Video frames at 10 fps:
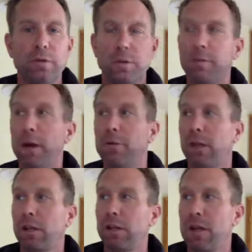You might
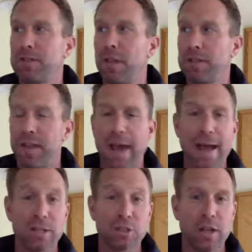recognize that as a
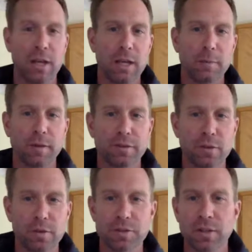hashtag, but of
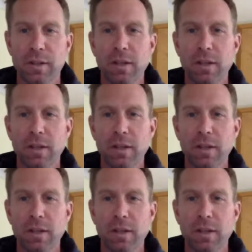course